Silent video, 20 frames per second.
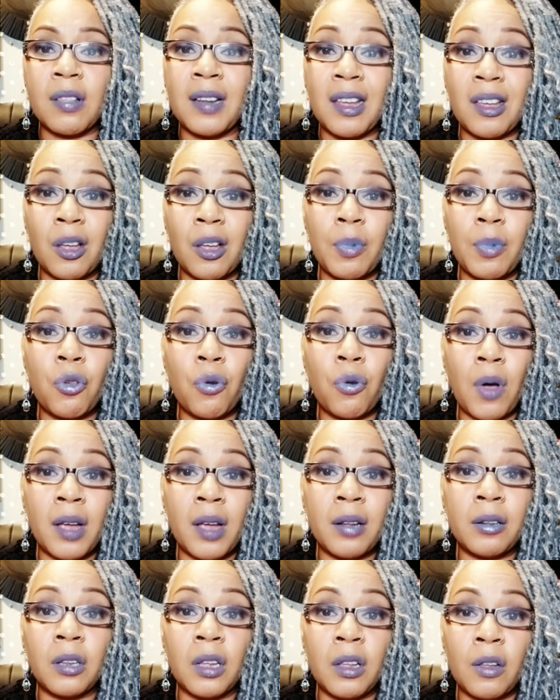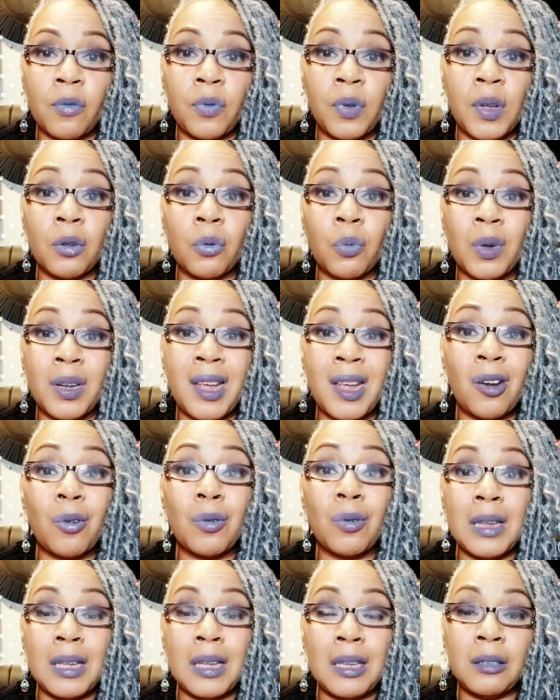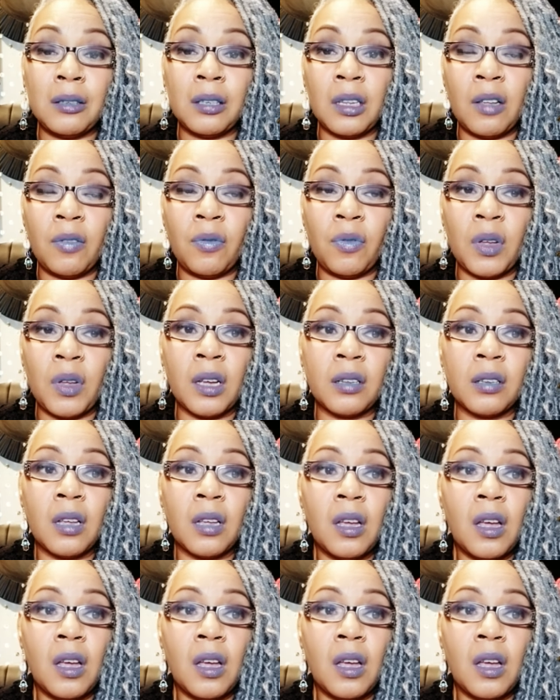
and they could be trying to evict when they don't need to evict